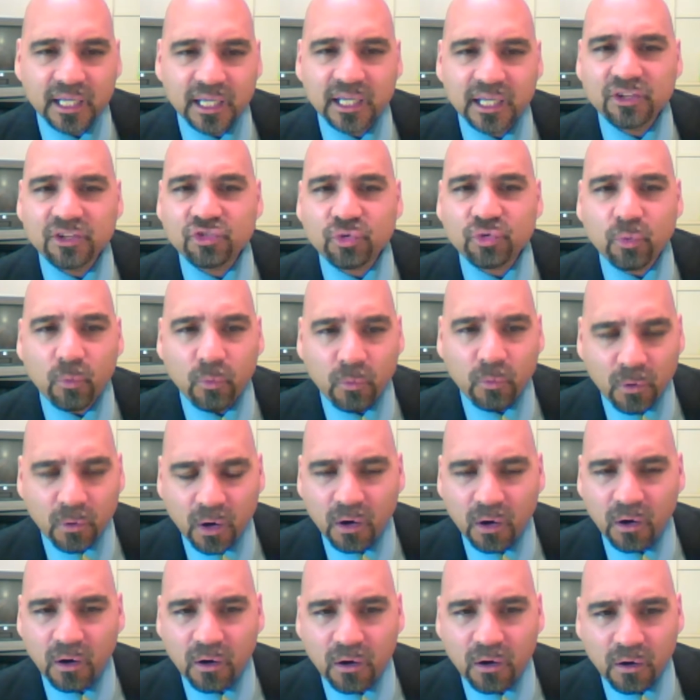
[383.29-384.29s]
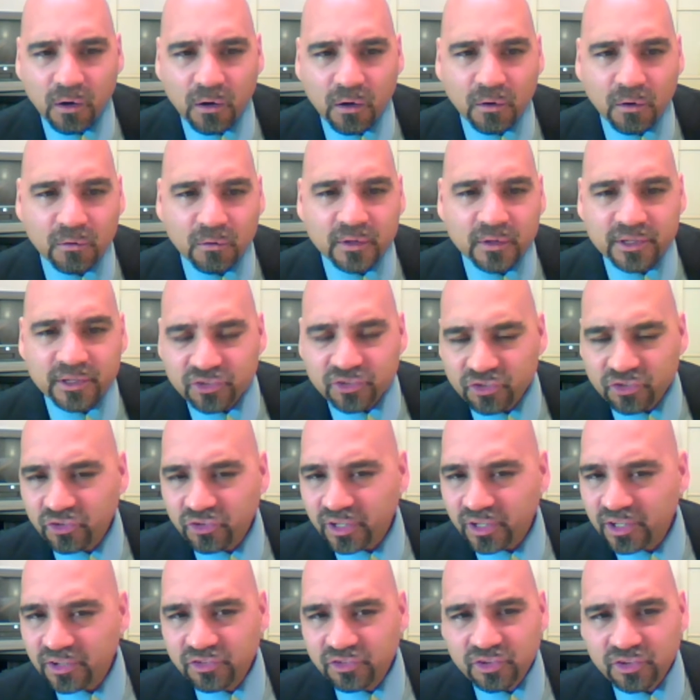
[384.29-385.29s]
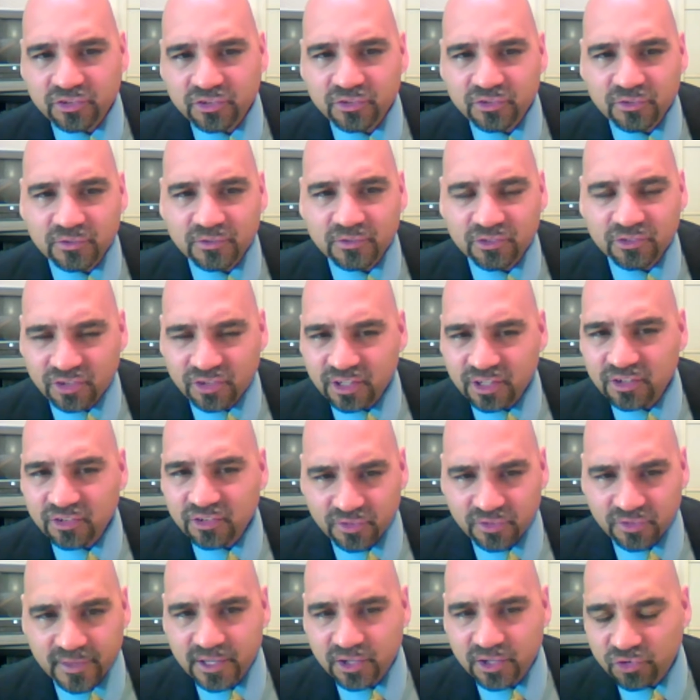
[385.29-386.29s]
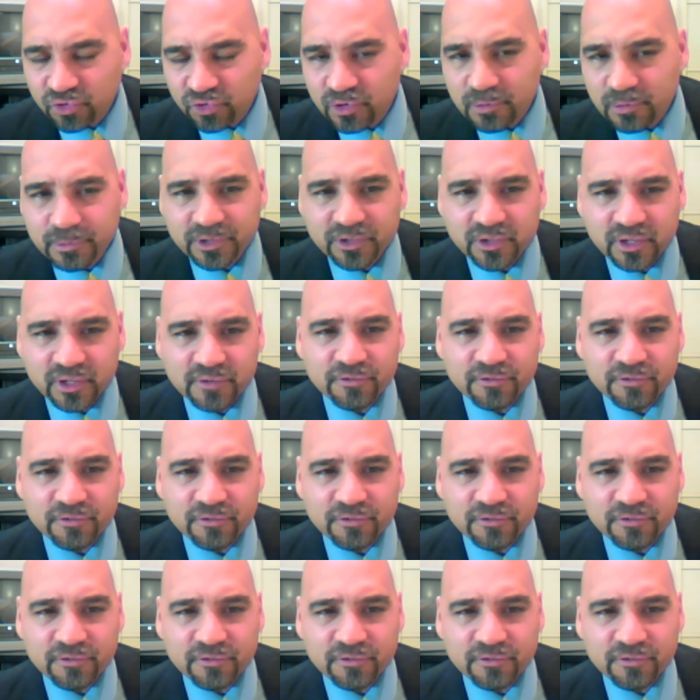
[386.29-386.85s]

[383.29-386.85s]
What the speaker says: And each wall sees